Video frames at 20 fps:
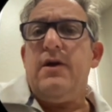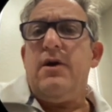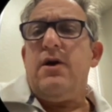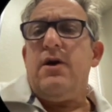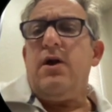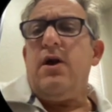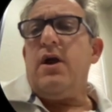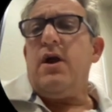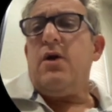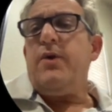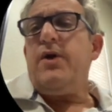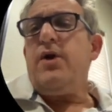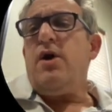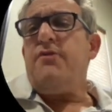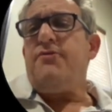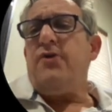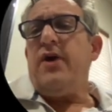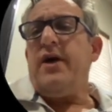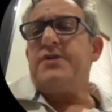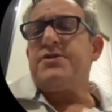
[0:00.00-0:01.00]
All right, we
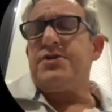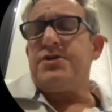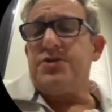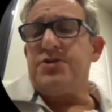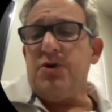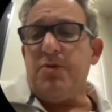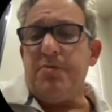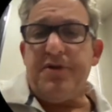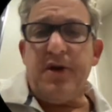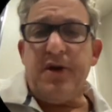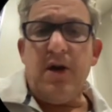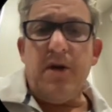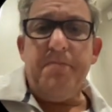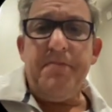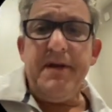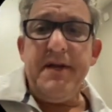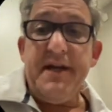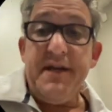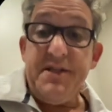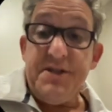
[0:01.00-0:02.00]
offer exosome
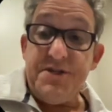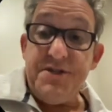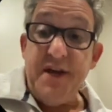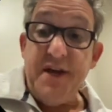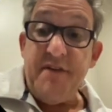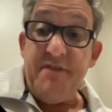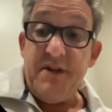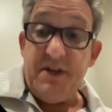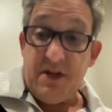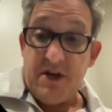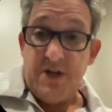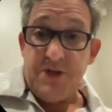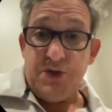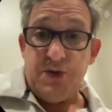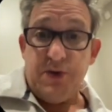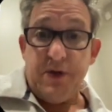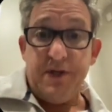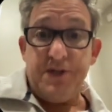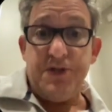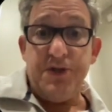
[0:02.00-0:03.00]
therapy in 7
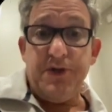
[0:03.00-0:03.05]
countries.